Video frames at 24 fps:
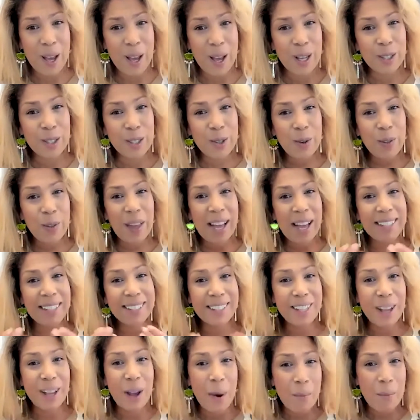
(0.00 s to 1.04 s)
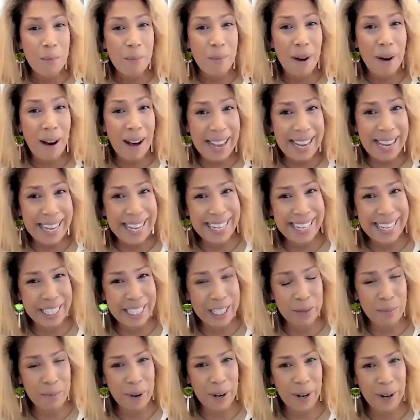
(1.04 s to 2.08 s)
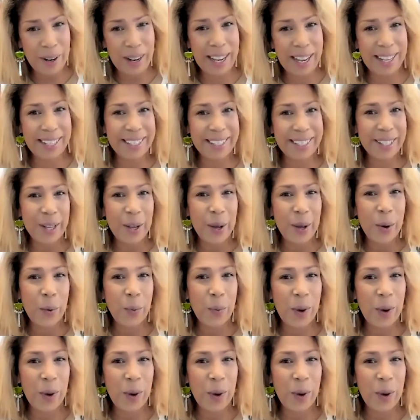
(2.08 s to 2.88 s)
So that's my experience